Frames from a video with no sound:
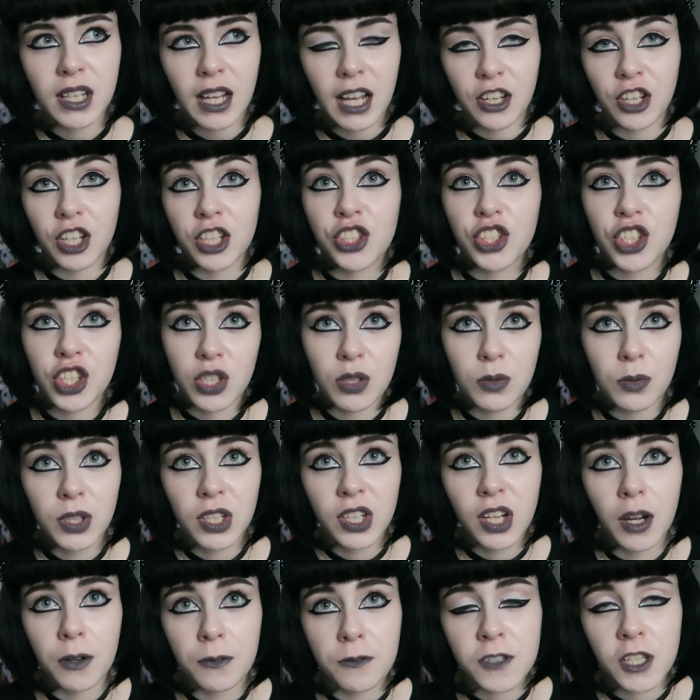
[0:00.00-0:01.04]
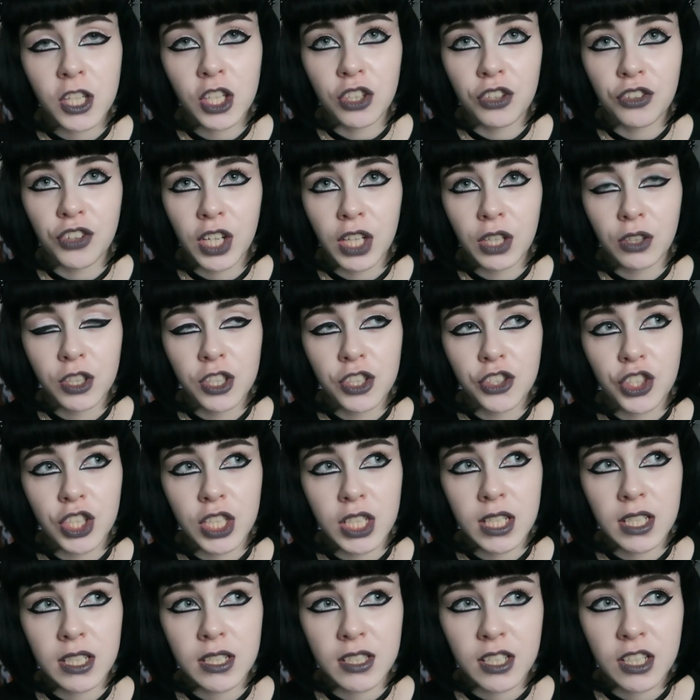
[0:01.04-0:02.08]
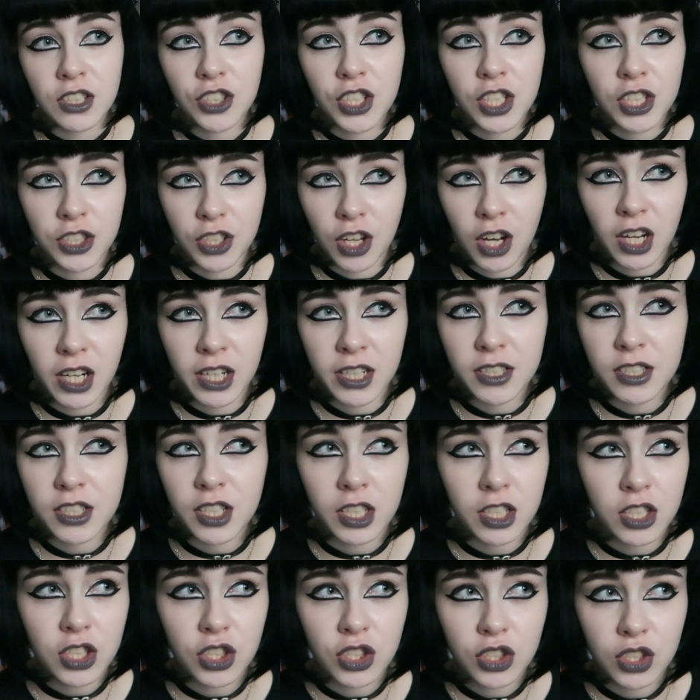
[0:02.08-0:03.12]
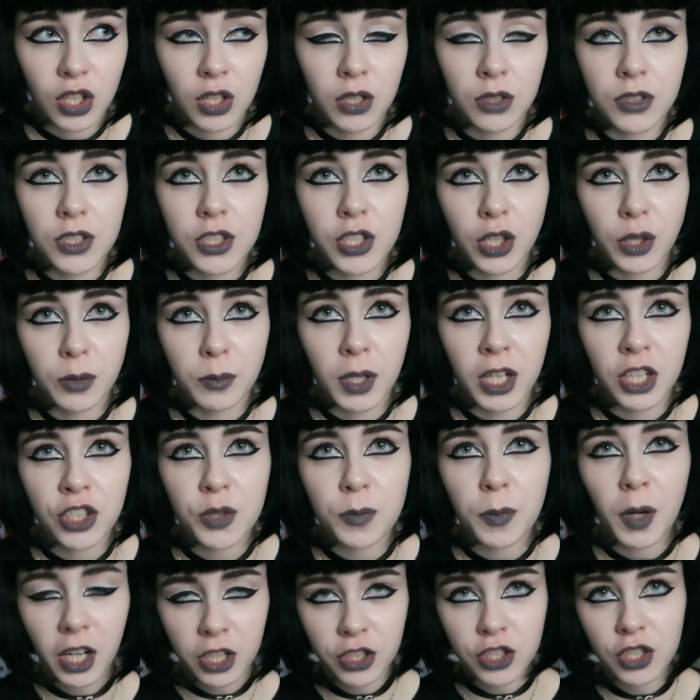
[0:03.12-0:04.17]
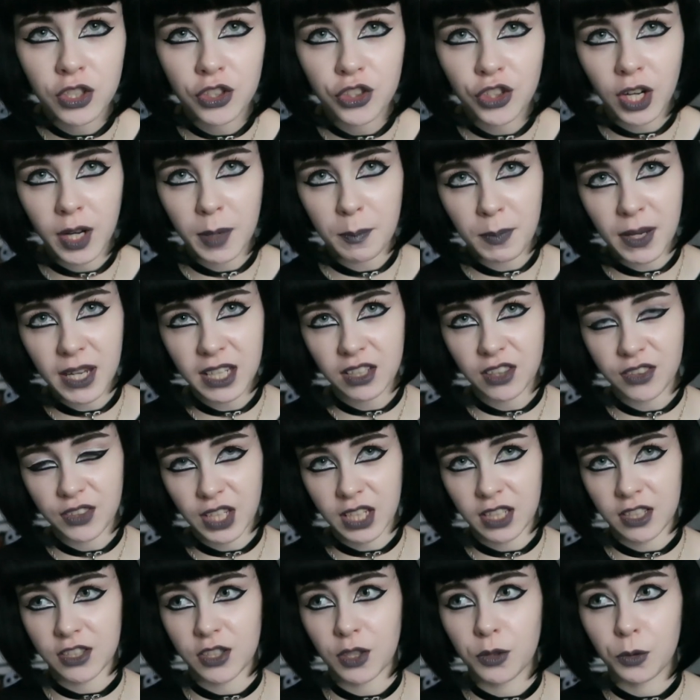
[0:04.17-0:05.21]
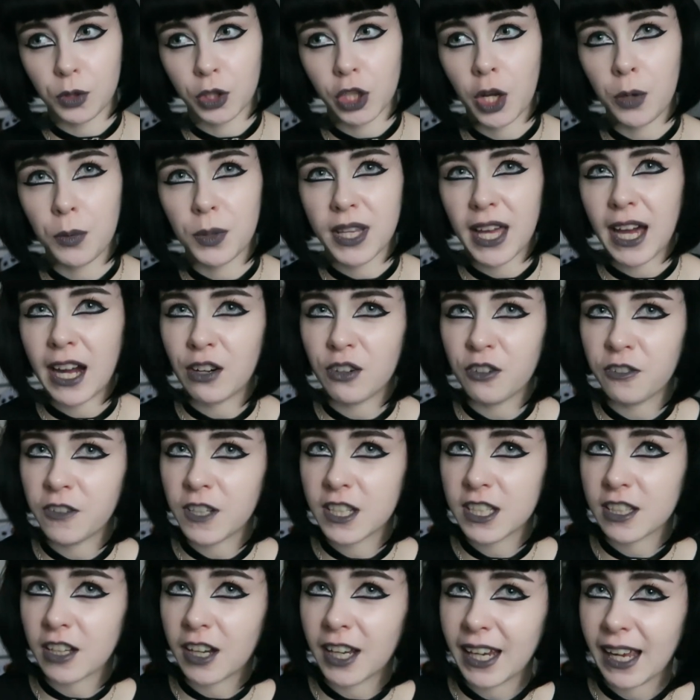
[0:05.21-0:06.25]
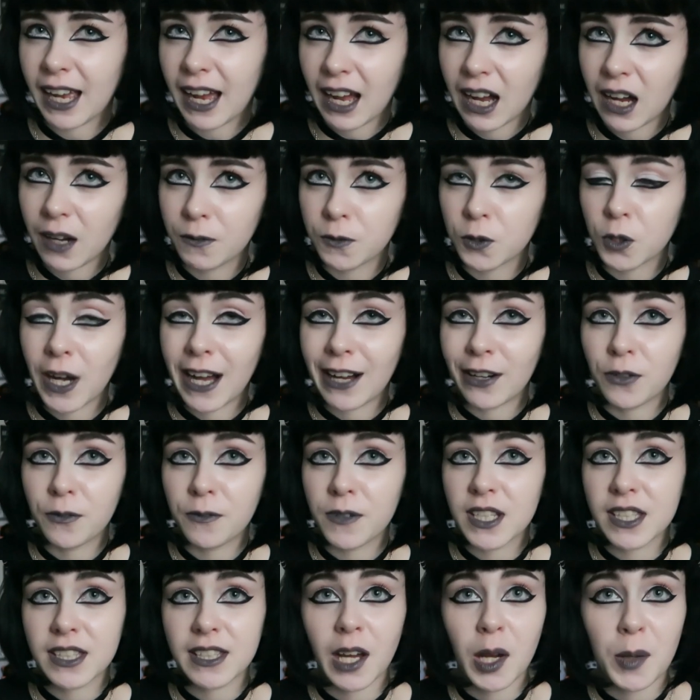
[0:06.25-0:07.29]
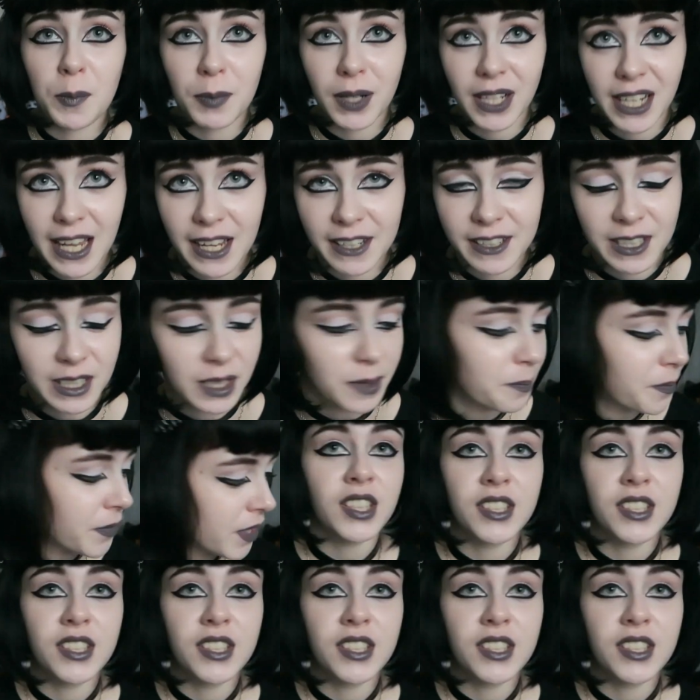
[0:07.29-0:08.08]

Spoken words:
And I do love Curiology's designs like so, so much. But I do try and pick things that will go with outfits that I have or outfits that I'm planning.